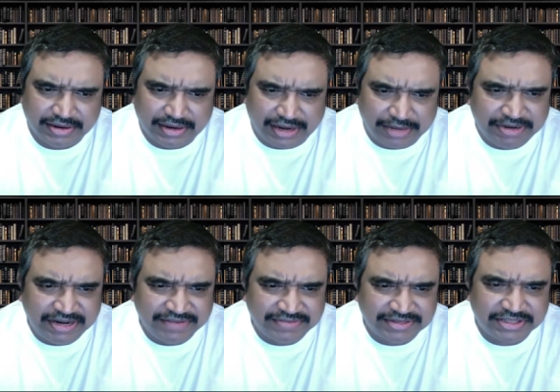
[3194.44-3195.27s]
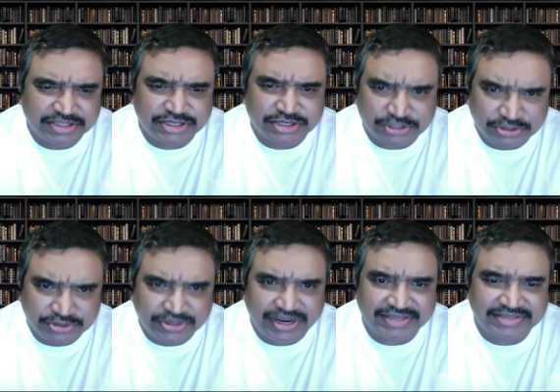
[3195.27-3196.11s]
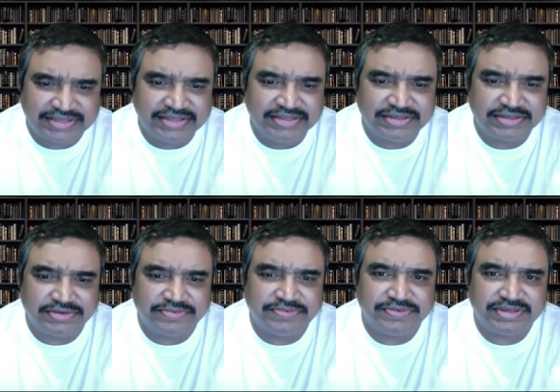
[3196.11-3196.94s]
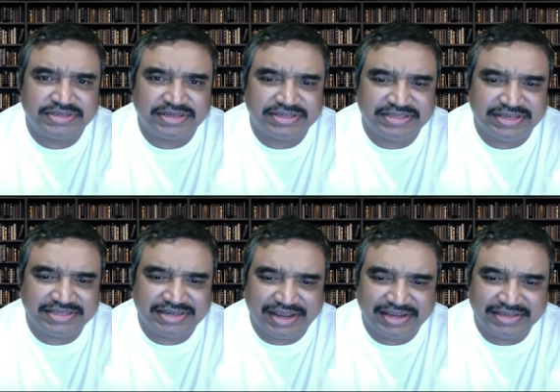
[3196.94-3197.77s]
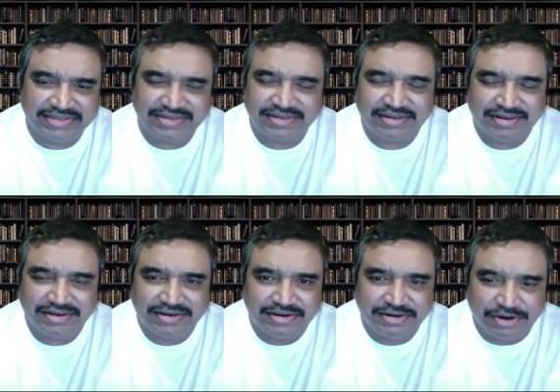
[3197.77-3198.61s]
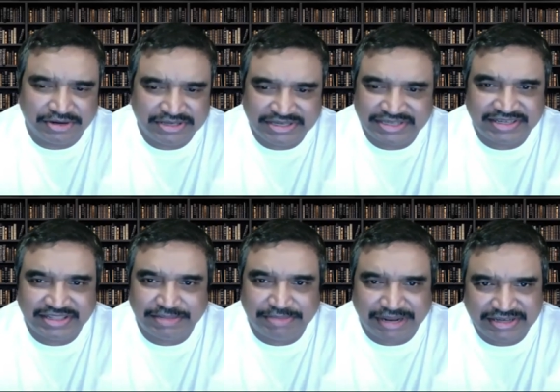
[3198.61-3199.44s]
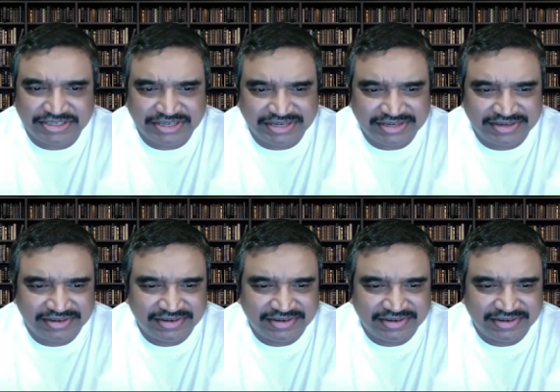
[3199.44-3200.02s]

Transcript: I believe that the true essence of success lies not just in the balance sheet,